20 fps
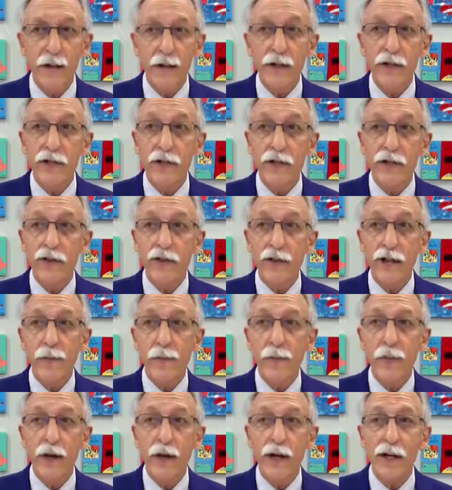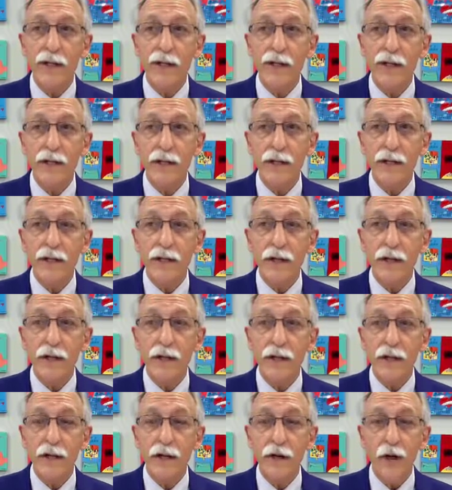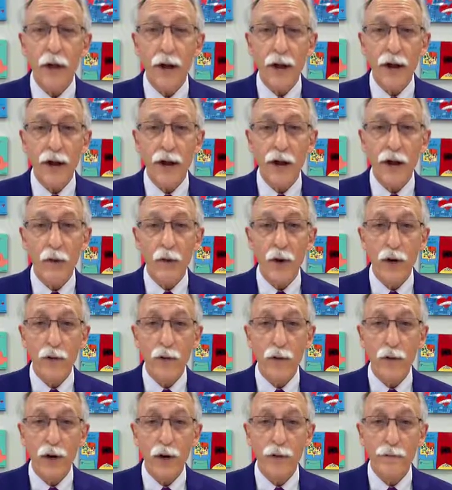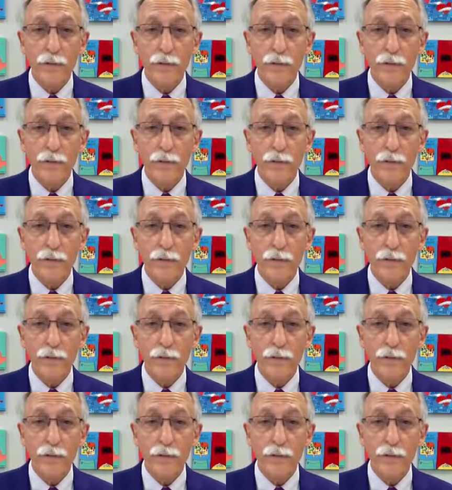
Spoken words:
The scream was, call 911.